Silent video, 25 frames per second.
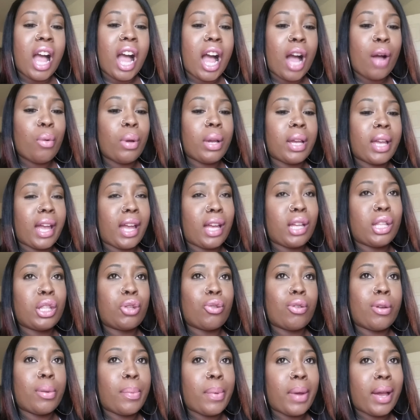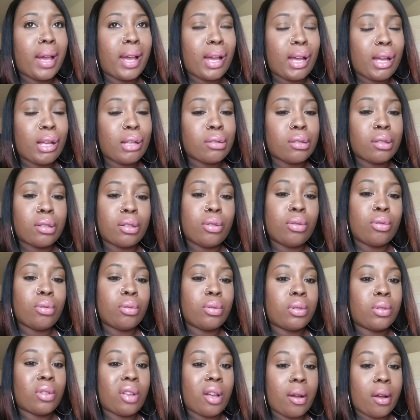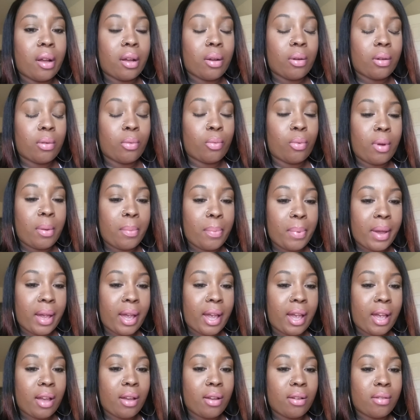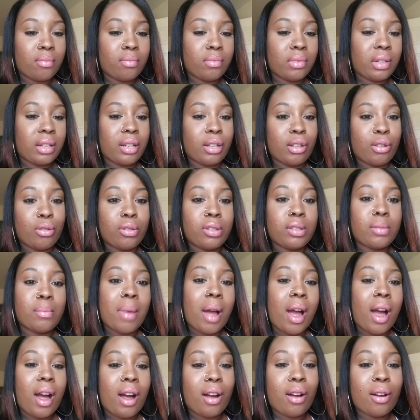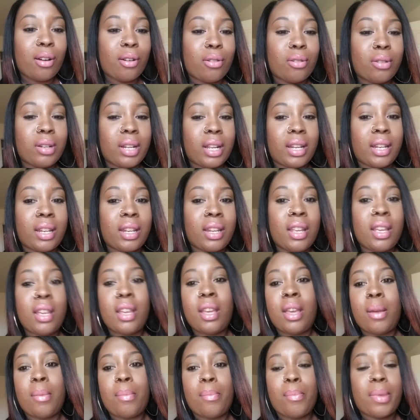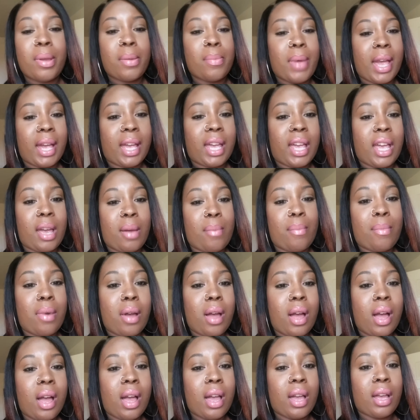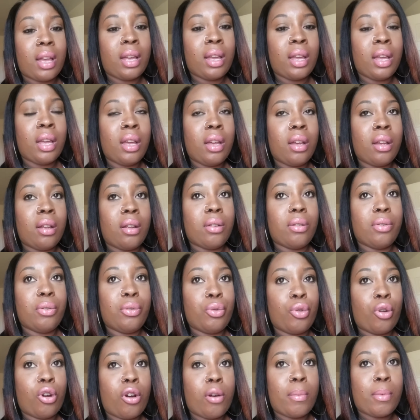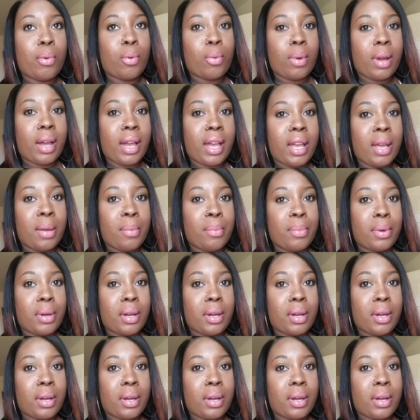would gain 3 pounds, lose 1 pound, then lose them all, then be back at my normal weight.